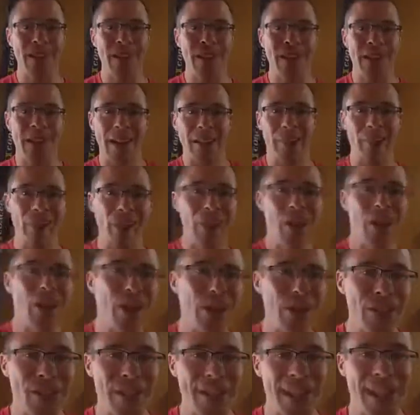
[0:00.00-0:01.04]
Now, for
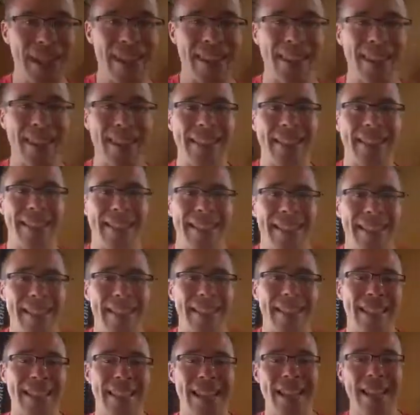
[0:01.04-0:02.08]
those that to
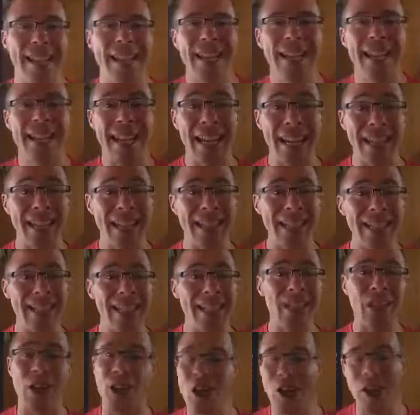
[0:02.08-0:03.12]
say they can
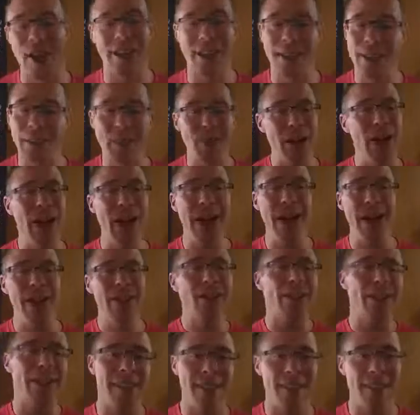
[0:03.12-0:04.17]
get by
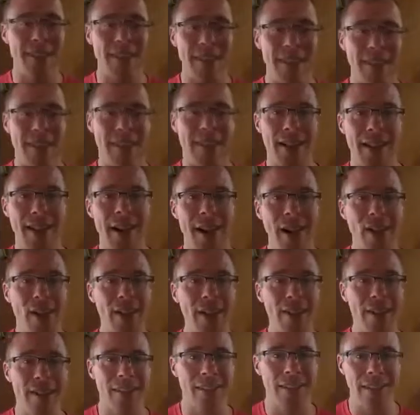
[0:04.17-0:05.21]
6
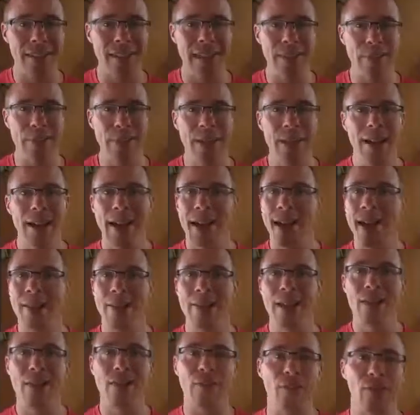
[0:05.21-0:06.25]
hours sleep and
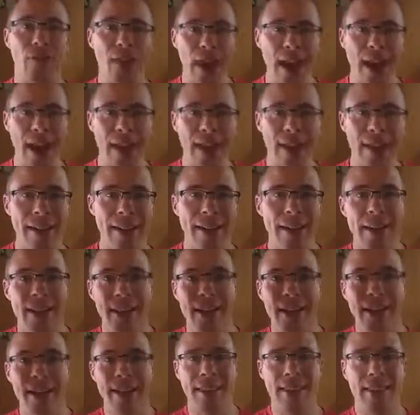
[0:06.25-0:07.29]
they're fine,
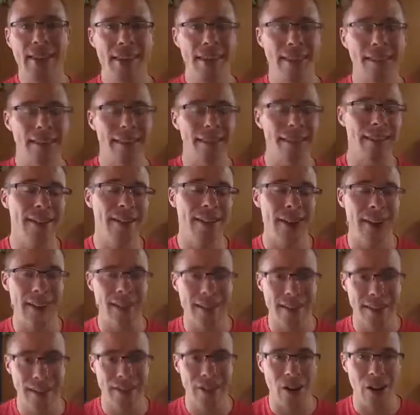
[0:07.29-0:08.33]
this is
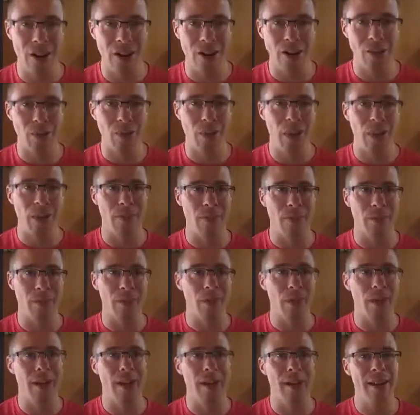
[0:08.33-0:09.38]
another knowledge bomb for you,
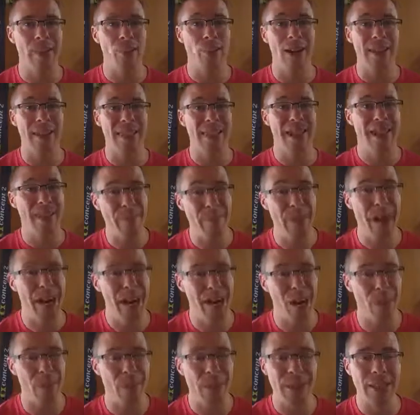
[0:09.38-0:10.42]
why that might
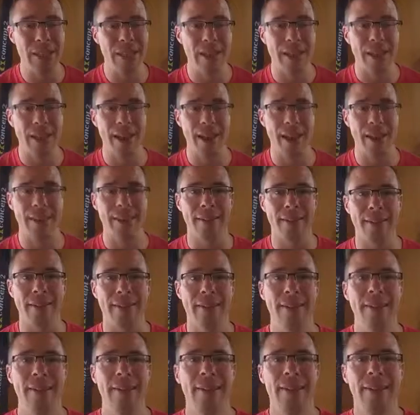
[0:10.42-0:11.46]
not be the case.